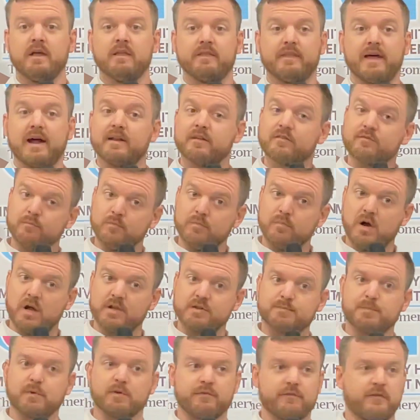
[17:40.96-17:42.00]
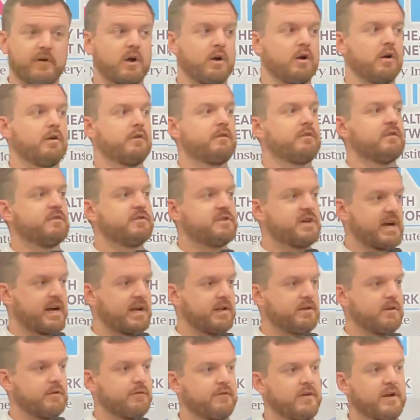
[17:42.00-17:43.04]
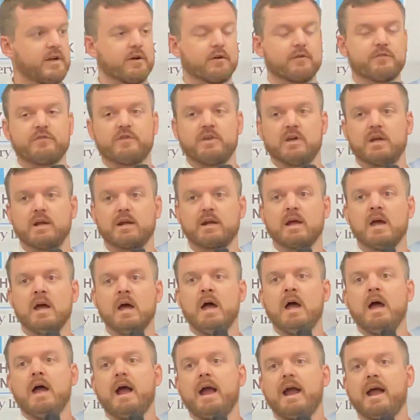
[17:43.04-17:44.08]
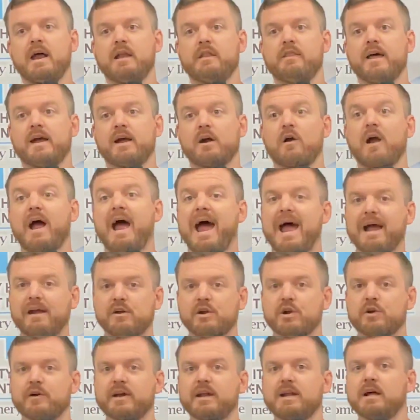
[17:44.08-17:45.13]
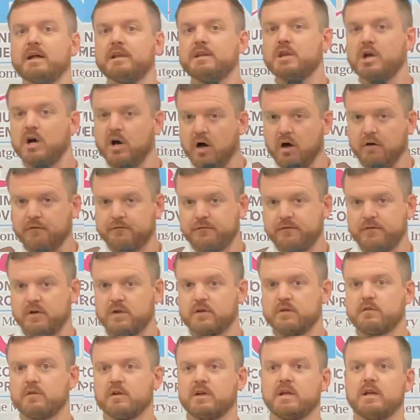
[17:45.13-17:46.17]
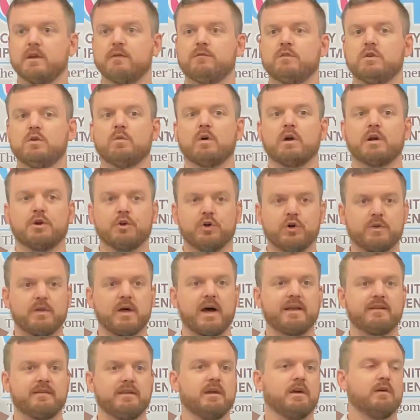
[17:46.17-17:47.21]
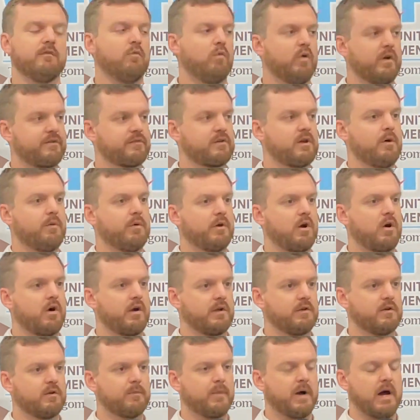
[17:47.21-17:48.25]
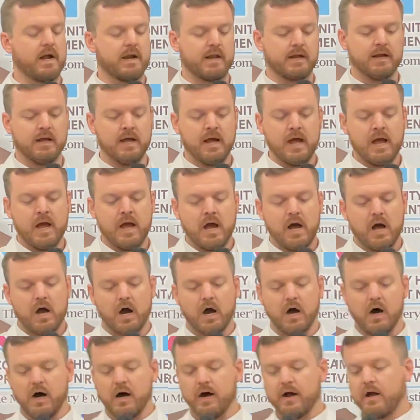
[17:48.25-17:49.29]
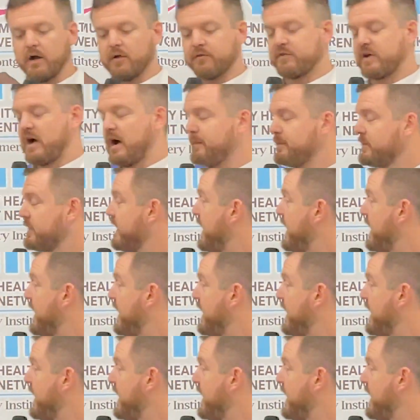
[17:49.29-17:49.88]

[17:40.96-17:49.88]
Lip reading: That is much preferred to checking your finger stick, and they are accurate enough to give you a good idea of what's going on in your body. On top of